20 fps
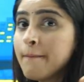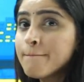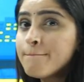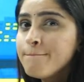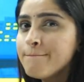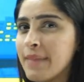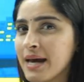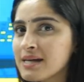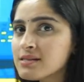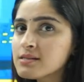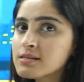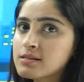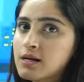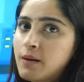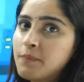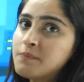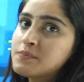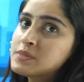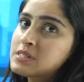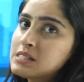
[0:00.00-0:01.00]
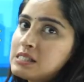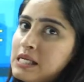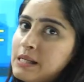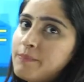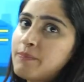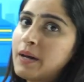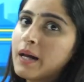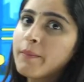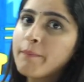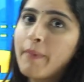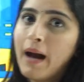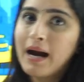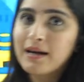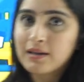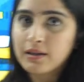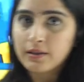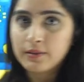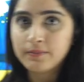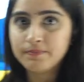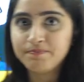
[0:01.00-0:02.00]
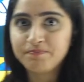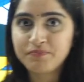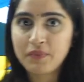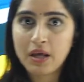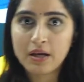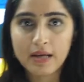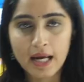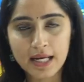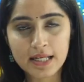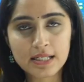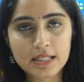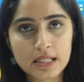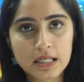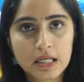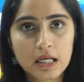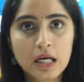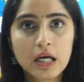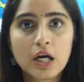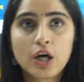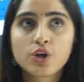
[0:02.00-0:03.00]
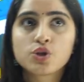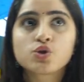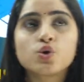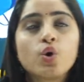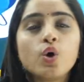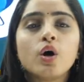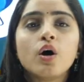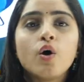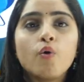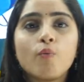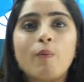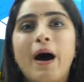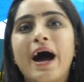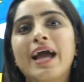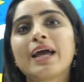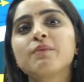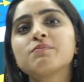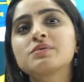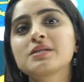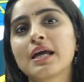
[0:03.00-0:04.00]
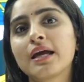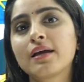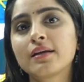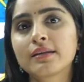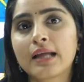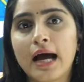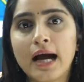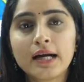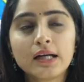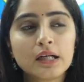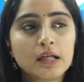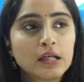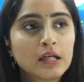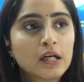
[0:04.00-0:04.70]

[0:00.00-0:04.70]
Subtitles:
messed up sleeping pattern, right? So why I'm saying that?